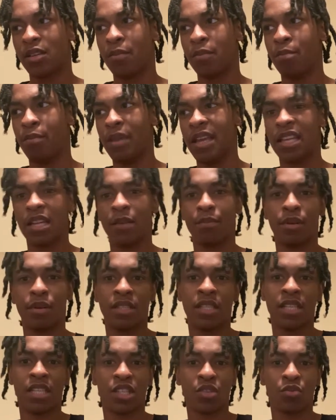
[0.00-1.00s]
be in a
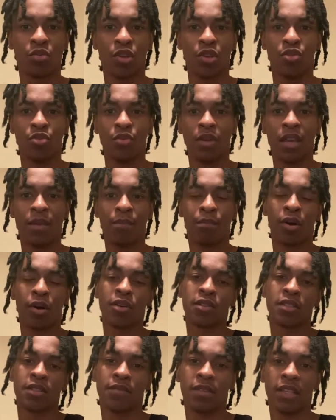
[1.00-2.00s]
position where you
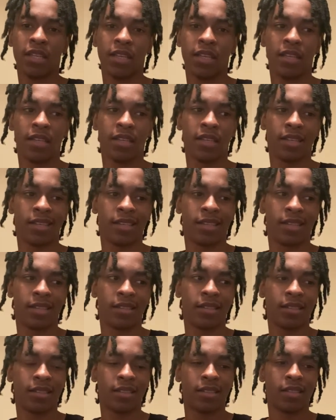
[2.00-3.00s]
impulsively
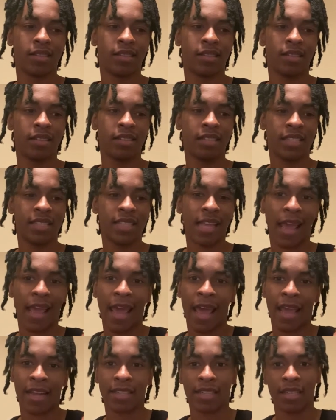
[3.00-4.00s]
just
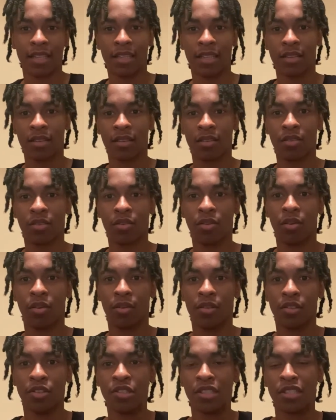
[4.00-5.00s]
acting, or
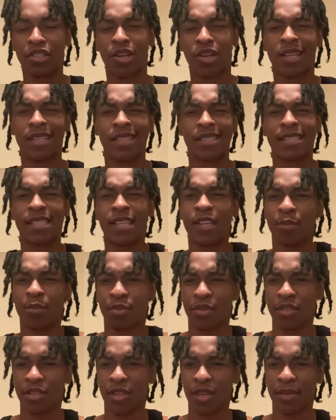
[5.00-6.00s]
you just trying to
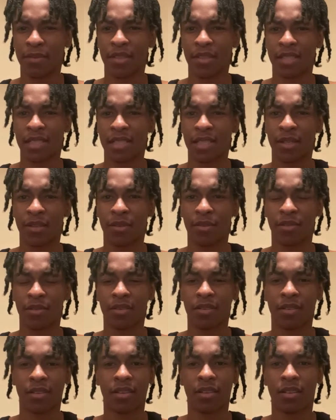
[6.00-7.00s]
self-preserve yourself,
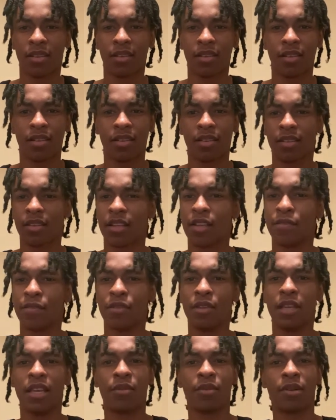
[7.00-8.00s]
if you
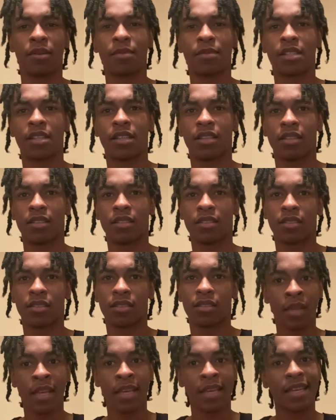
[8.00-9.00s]
get what I'm saying.
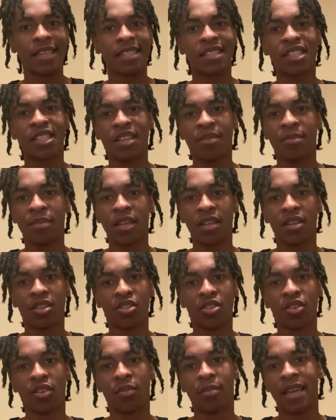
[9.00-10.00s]
It shouldn't be a
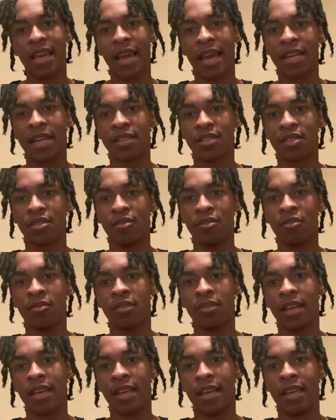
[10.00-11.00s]
you or me attitude,
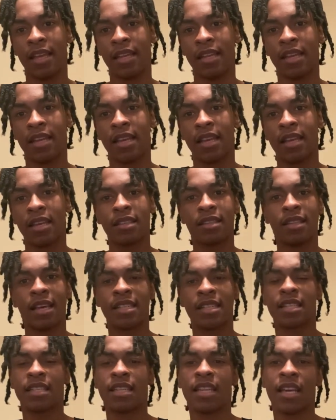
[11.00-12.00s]
and
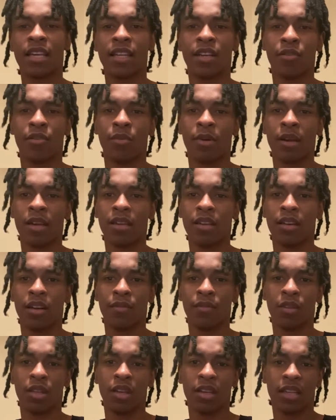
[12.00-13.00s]
that's a negative way of
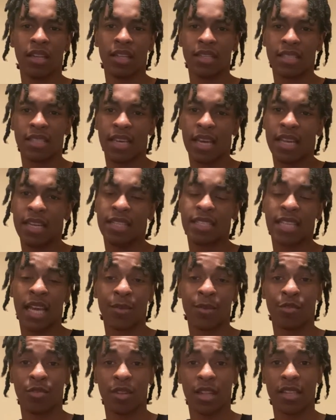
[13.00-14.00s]
looking into any type
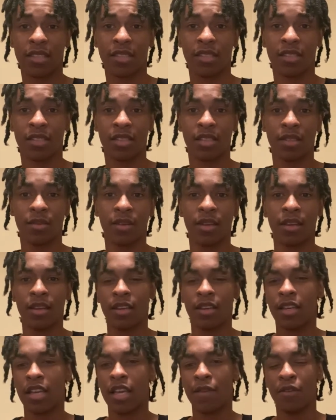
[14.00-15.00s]
of relationship.
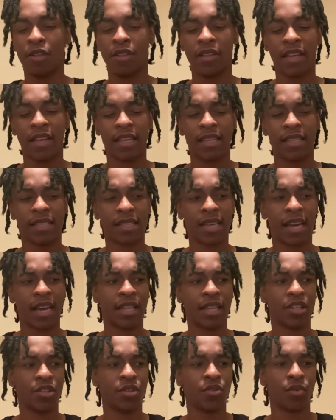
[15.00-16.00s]
If you thinking it's
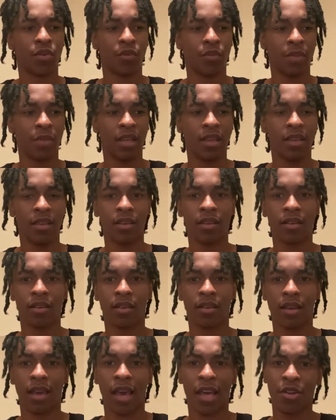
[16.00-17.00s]
either you or me,
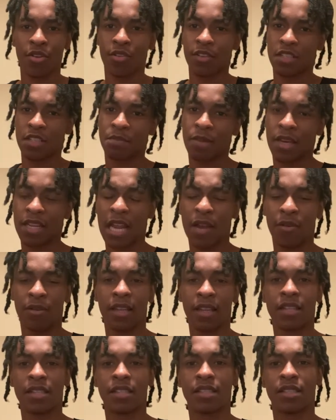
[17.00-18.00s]
how do you expect that
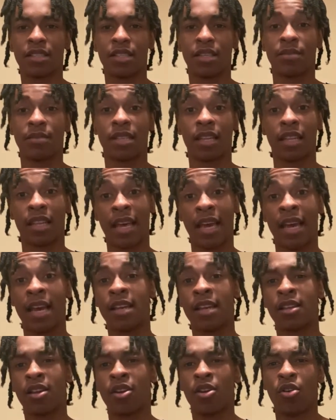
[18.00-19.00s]
relationship to
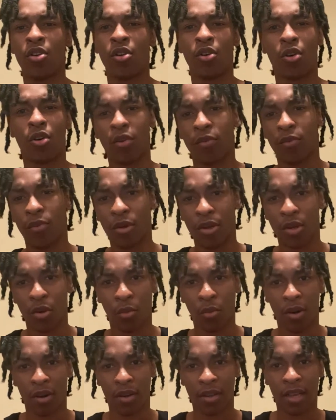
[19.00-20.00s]
last or for it to
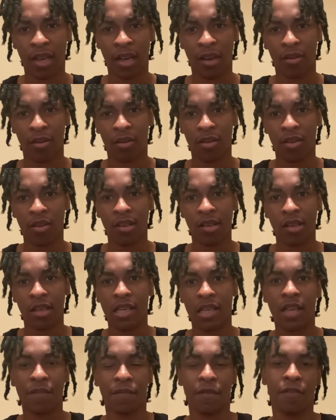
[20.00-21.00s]
work out
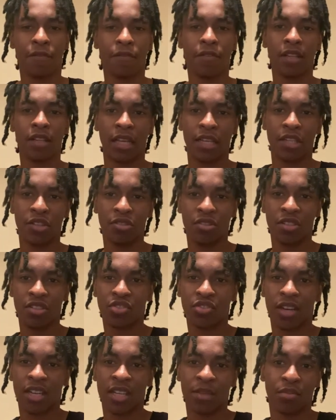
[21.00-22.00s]
if you feel like you just
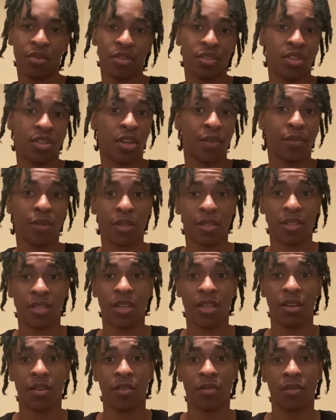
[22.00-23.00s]
trying to preserve
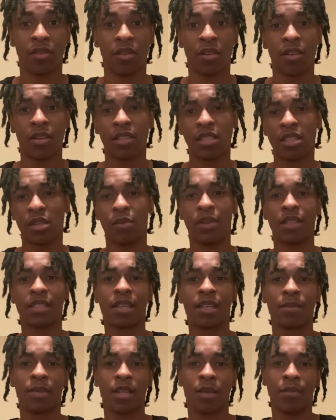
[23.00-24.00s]
yourself to when
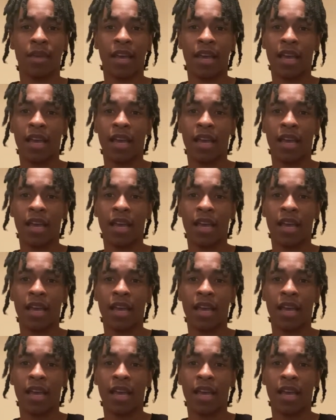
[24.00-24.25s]
something bad